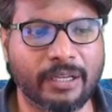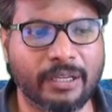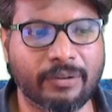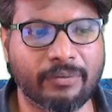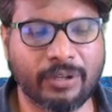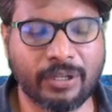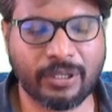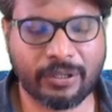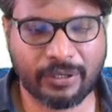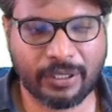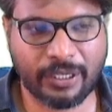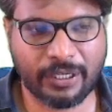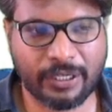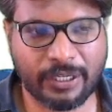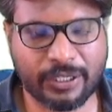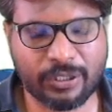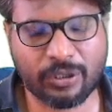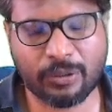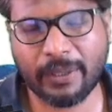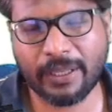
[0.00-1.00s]

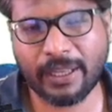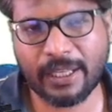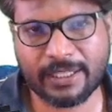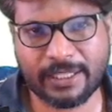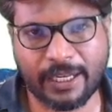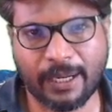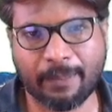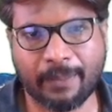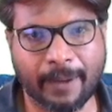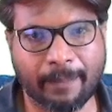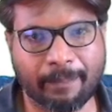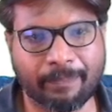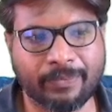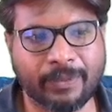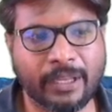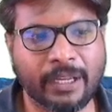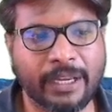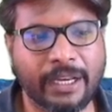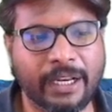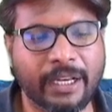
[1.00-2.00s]
it should be the same name.
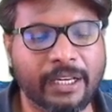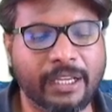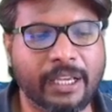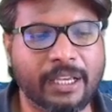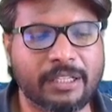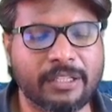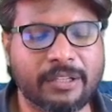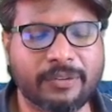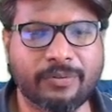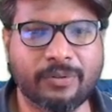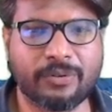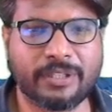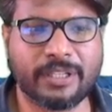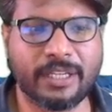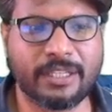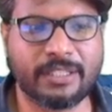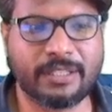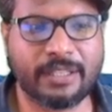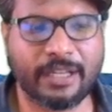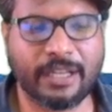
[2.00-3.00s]
In case if you
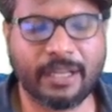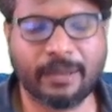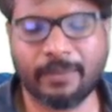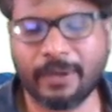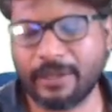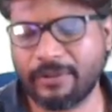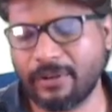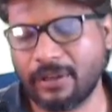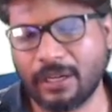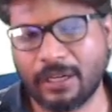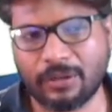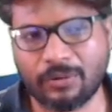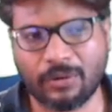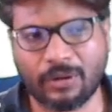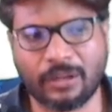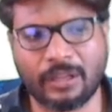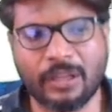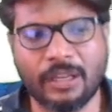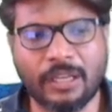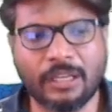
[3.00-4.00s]
change the name, it will not
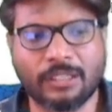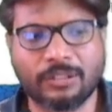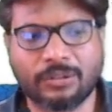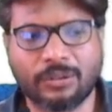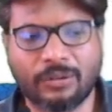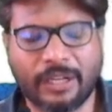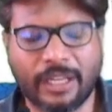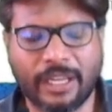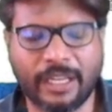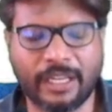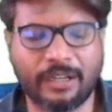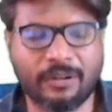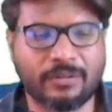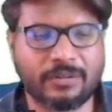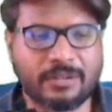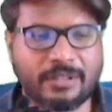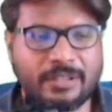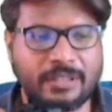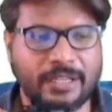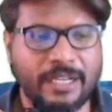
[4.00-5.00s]
work. So
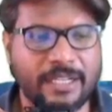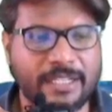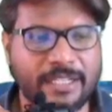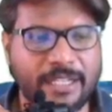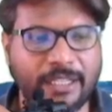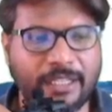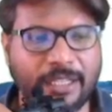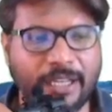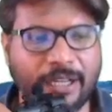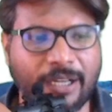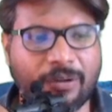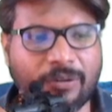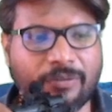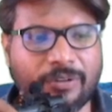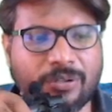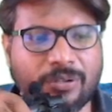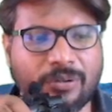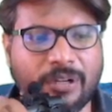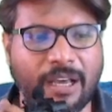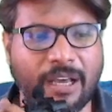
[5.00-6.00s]
layouts, inside the layout
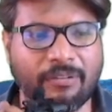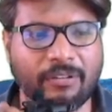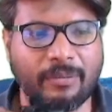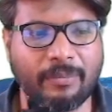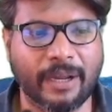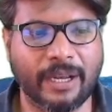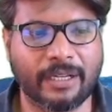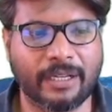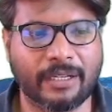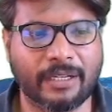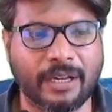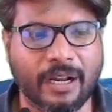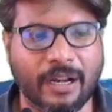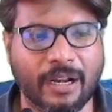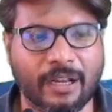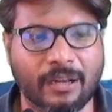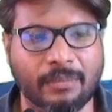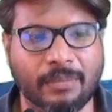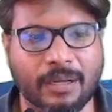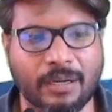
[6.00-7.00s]
we should have a
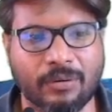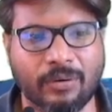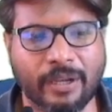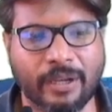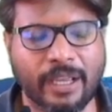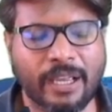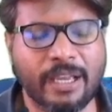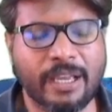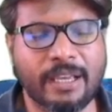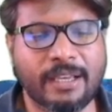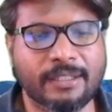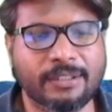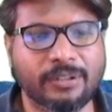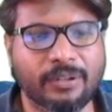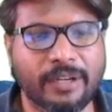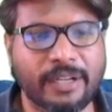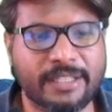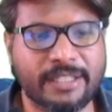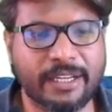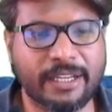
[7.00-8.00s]
main.handlebar. Okay, so
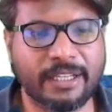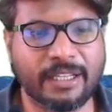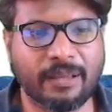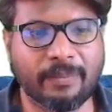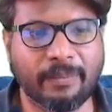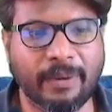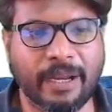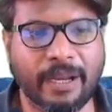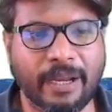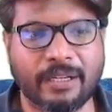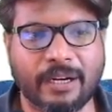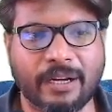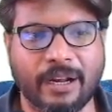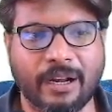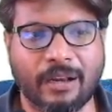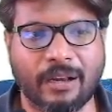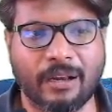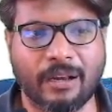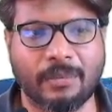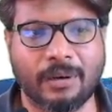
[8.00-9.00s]
inside the
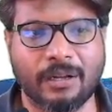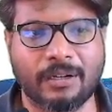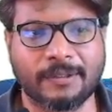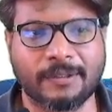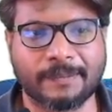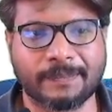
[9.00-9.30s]
main.handlebar,